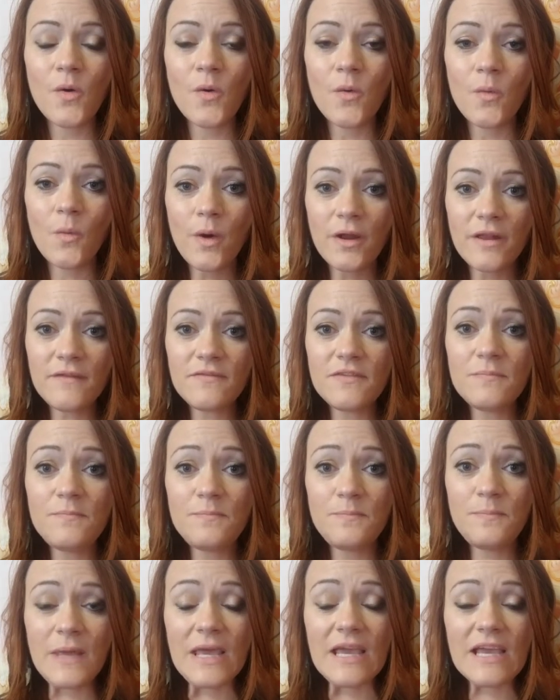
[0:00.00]
One of the
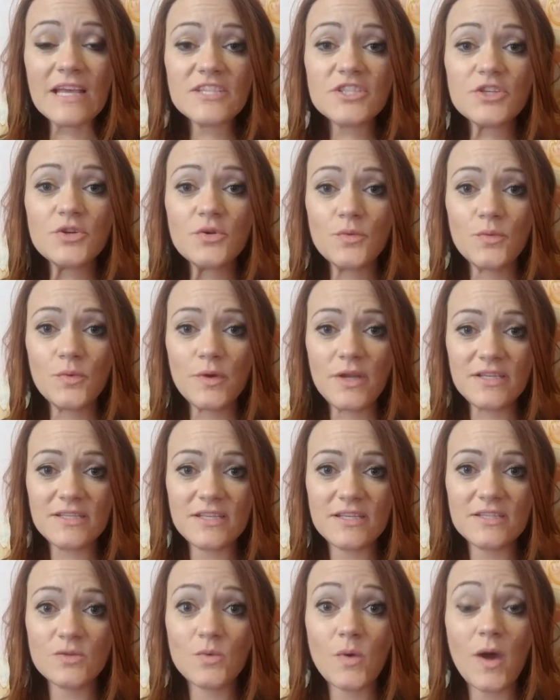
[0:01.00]
biggest
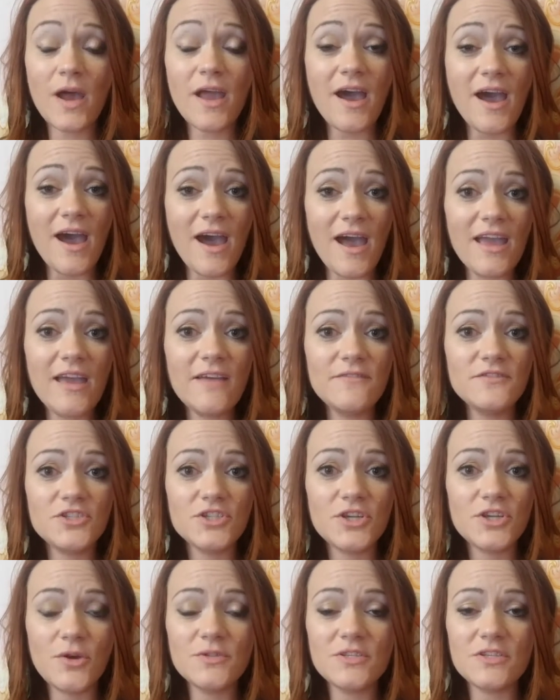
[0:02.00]
reasons why I have
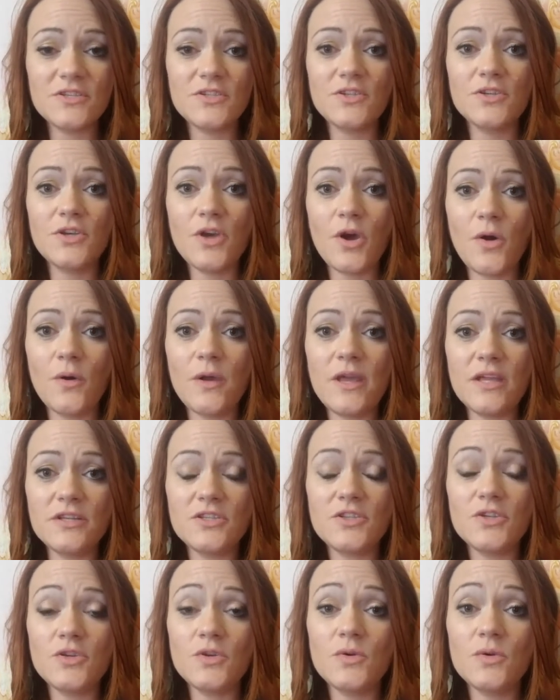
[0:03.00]
chosen to go
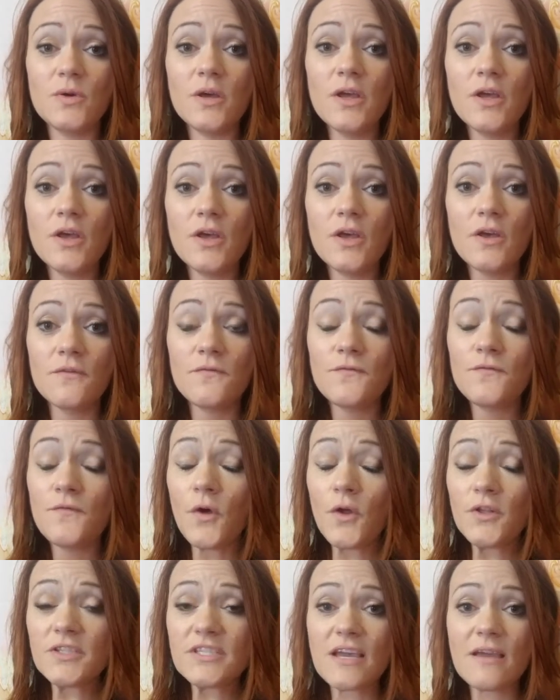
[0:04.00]
into
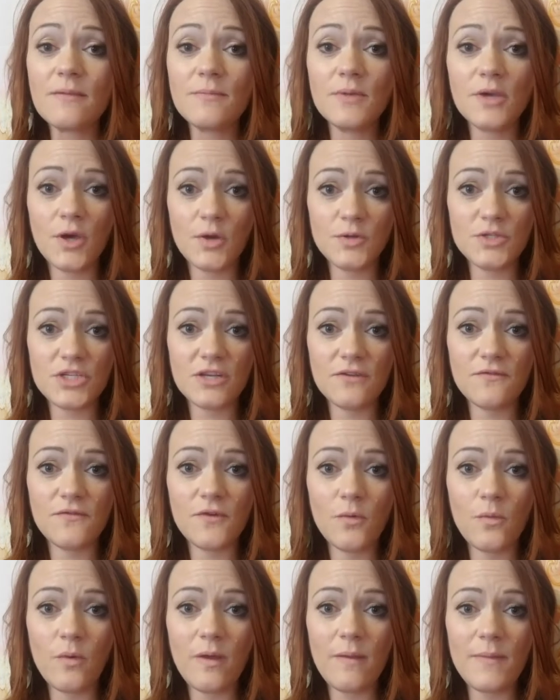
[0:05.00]
full-time coaching for
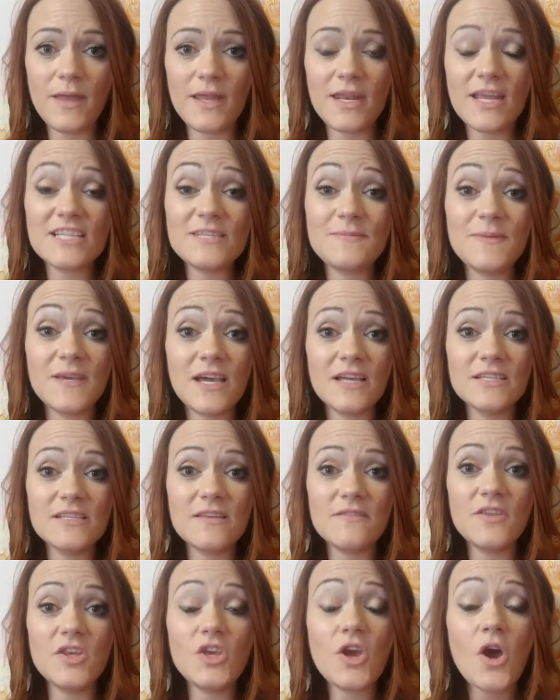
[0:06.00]
women is because
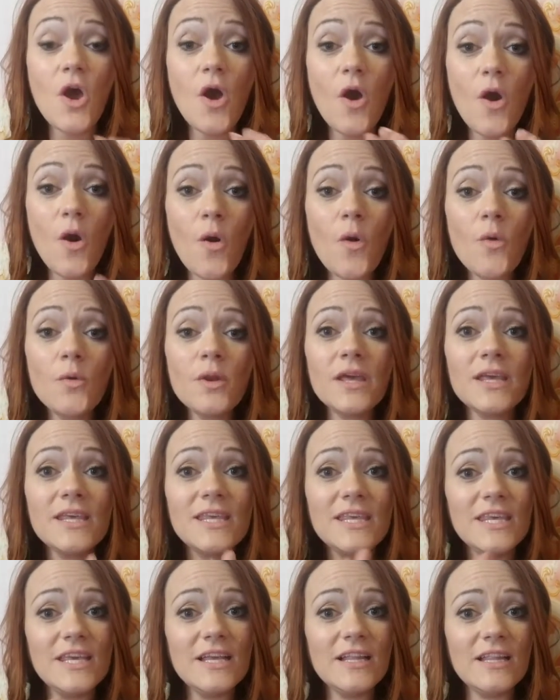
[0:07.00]
of the own
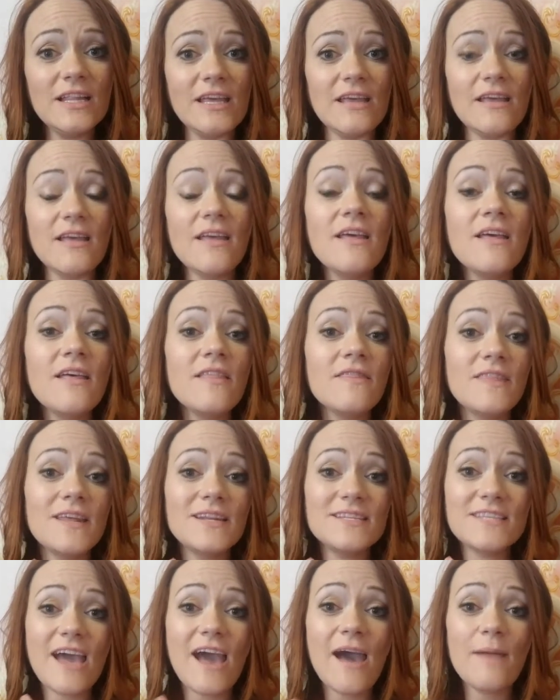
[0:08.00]
healing
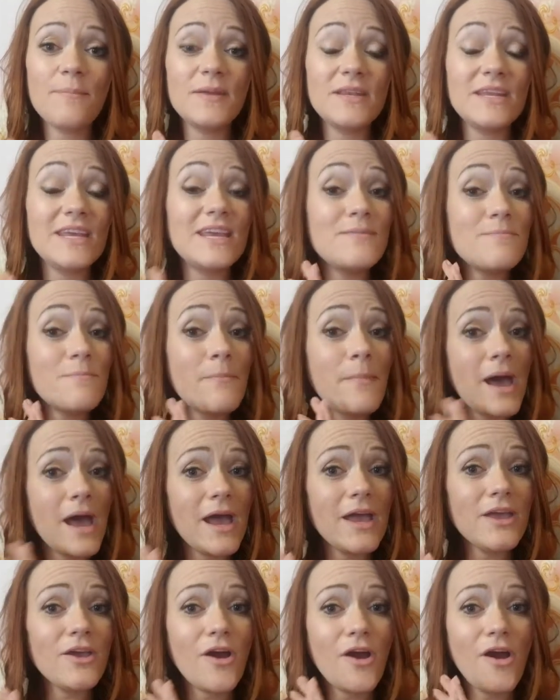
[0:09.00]
that has happened in
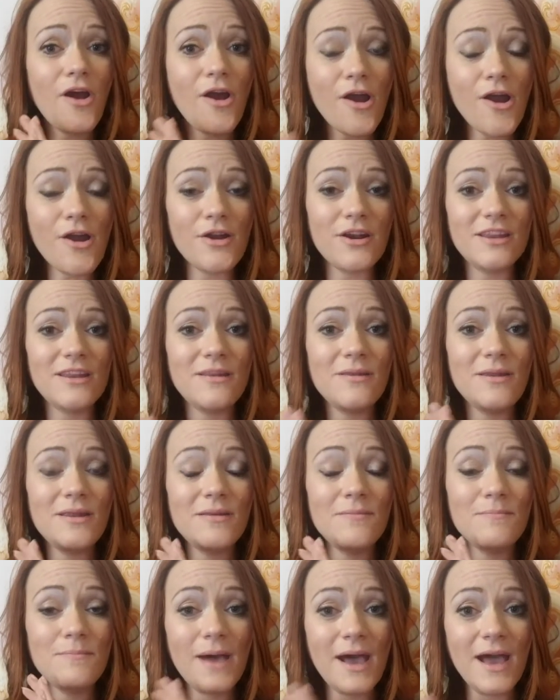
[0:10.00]
my heart and
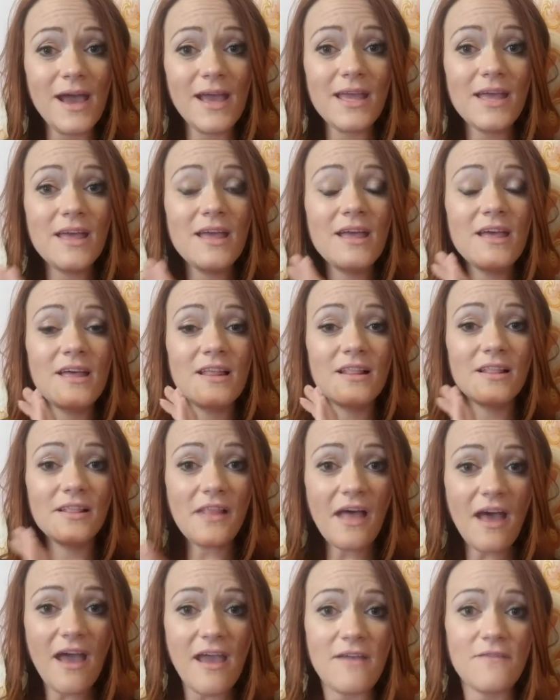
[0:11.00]
in my
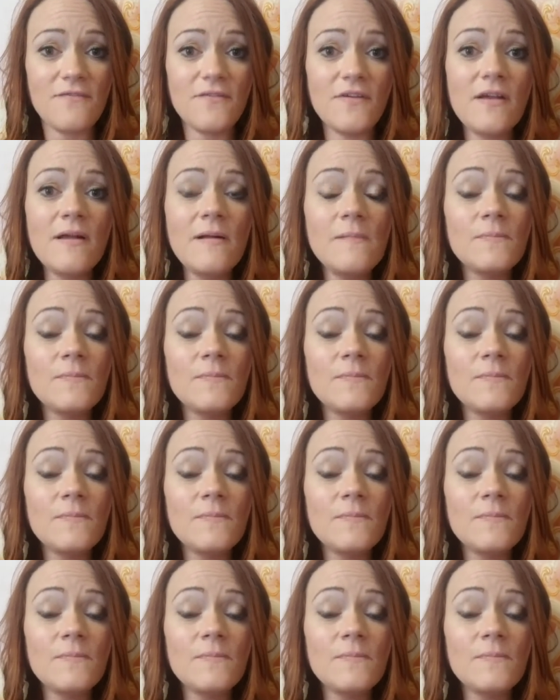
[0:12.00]
life.